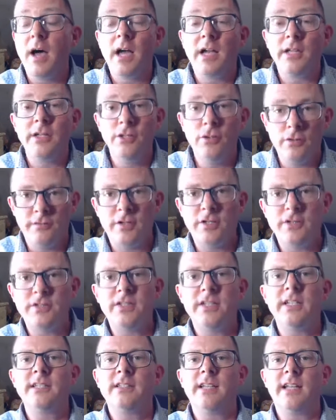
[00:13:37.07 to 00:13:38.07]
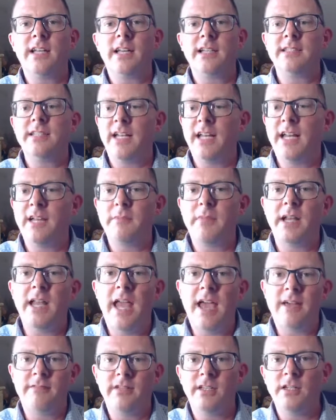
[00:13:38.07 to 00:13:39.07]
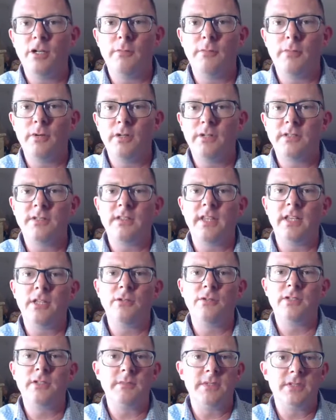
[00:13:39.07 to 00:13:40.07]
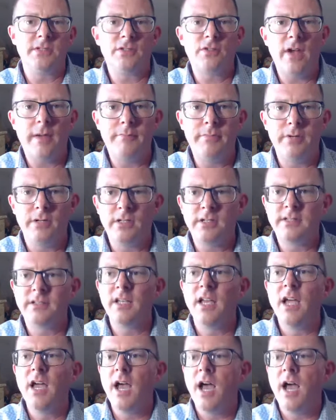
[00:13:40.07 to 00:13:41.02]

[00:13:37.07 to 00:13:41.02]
Universities, like I said, had been having yearbooks. They used them as scrapbooks.